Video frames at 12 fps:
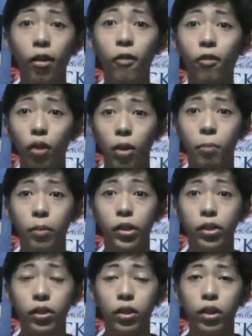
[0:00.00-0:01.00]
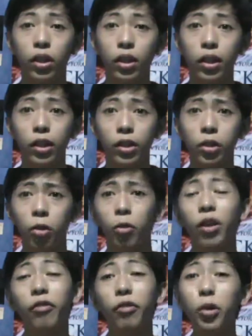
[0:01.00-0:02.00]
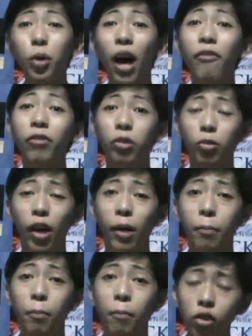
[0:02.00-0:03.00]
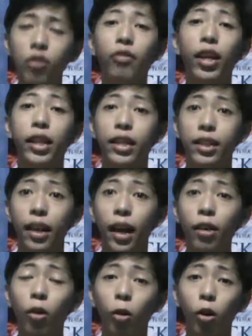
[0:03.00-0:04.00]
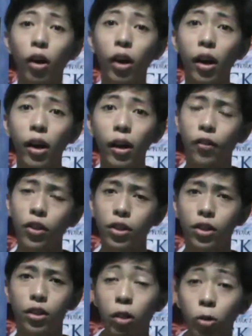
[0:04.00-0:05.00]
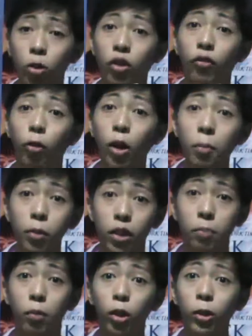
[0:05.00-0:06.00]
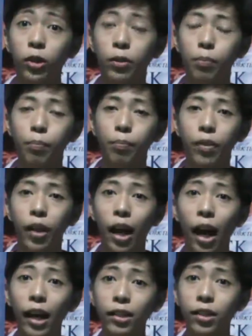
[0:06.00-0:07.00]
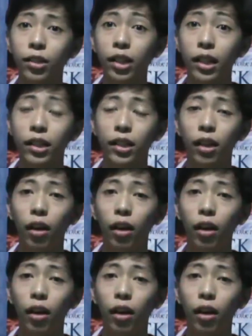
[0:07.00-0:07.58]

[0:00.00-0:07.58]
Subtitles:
of Olympus. So if you haven't read House of Hades yet, or the first Heroes of Olympus books, I suggest